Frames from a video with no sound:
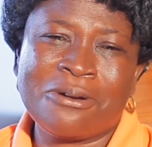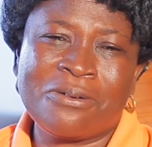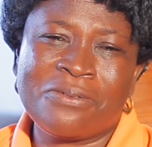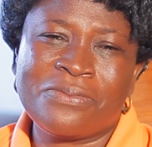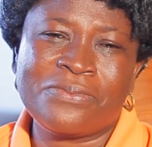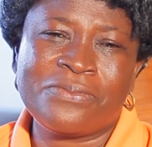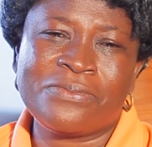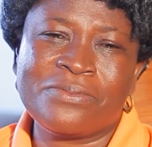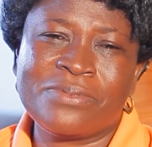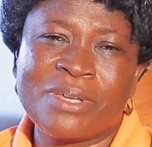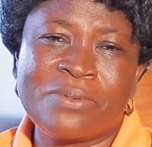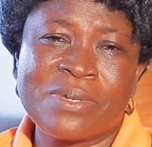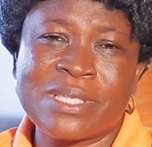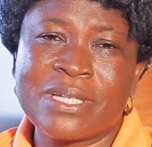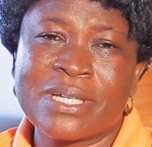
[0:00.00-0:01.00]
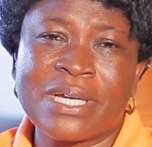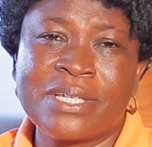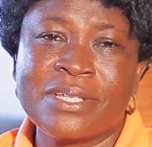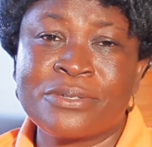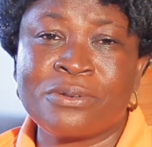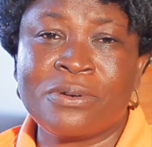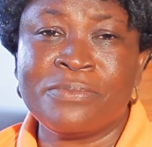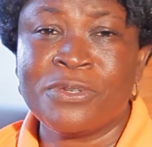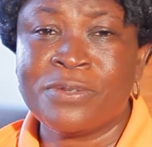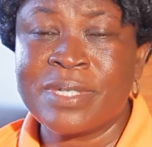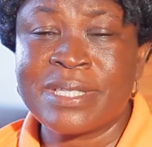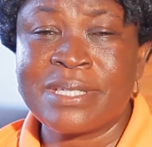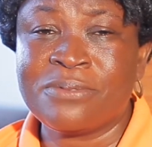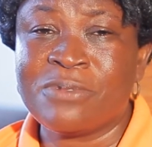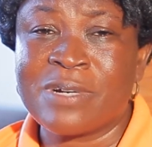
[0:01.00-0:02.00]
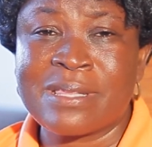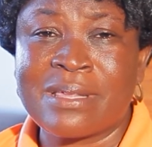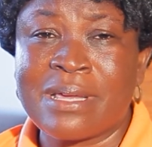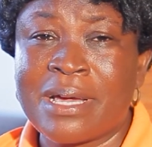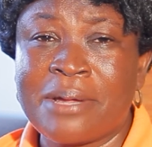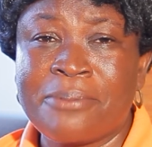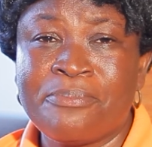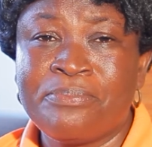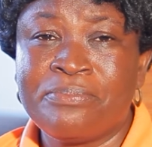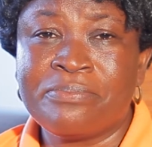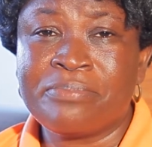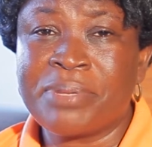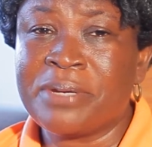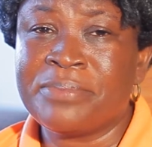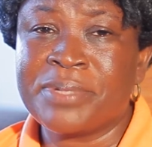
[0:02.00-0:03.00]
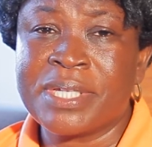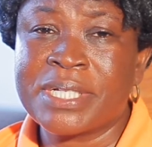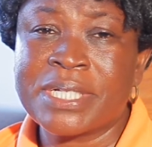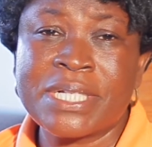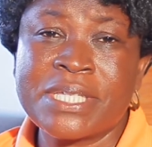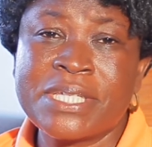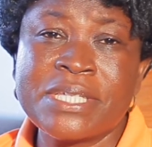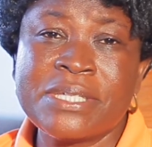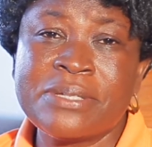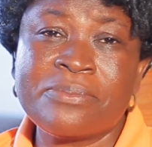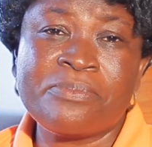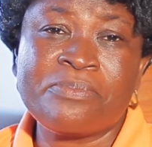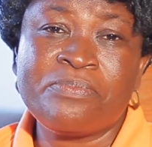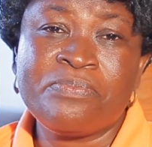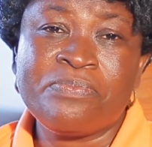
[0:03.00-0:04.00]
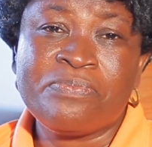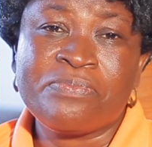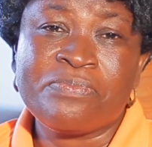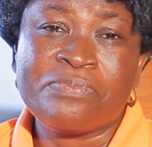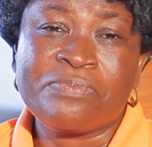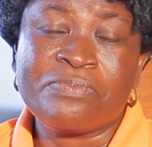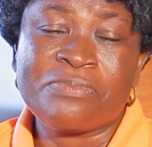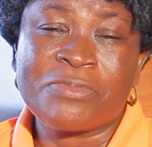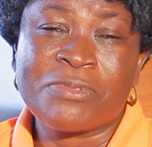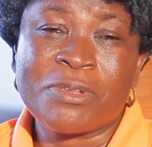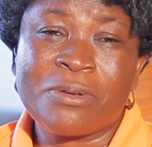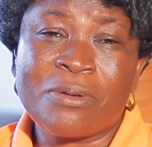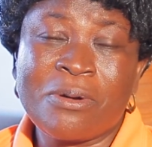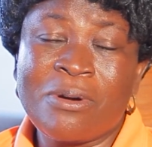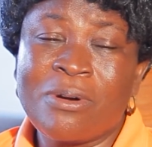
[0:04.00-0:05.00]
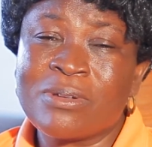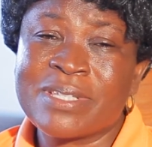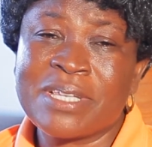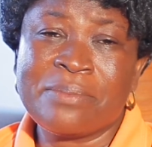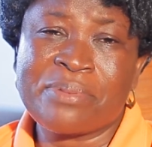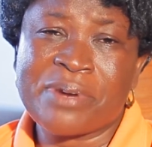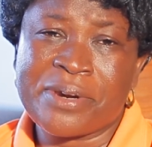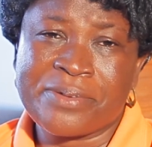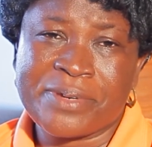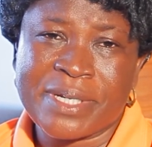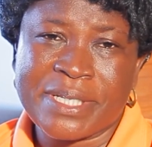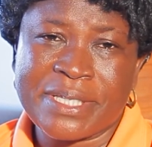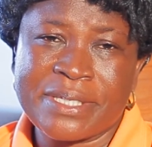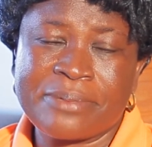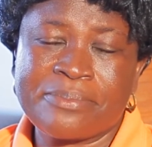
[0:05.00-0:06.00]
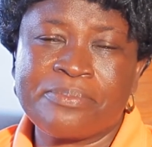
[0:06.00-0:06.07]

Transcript: of the Wesley College community, whether permanently or temporarily.